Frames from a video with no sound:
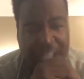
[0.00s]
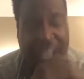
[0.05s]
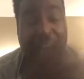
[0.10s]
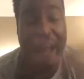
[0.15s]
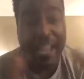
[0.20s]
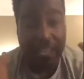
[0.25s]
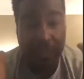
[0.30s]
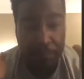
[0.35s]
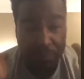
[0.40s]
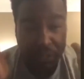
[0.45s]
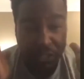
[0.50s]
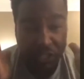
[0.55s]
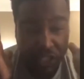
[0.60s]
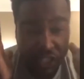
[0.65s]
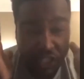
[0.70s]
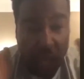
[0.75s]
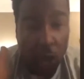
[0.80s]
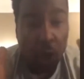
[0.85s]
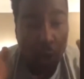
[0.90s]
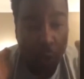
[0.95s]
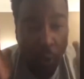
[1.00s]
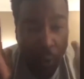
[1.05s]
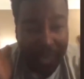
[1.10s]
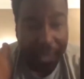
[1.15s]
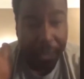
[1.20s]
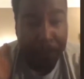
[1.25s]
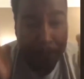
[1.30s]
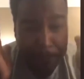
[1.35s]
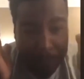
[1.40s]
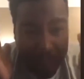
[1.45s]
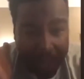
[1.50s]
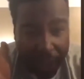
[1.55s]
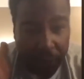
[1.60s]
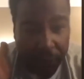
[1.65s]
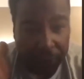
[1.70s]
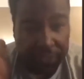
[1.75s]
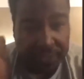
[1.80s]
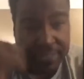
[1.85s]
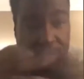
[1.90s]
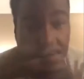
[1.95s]
I am so
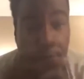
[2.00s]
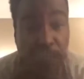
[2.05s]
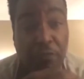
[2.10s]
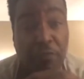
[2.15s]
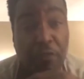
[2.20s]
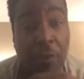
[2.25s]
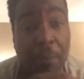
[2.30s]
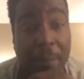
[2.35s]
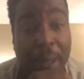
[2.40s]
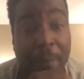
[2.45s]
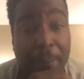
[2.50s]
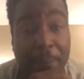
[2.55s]
embarrassed for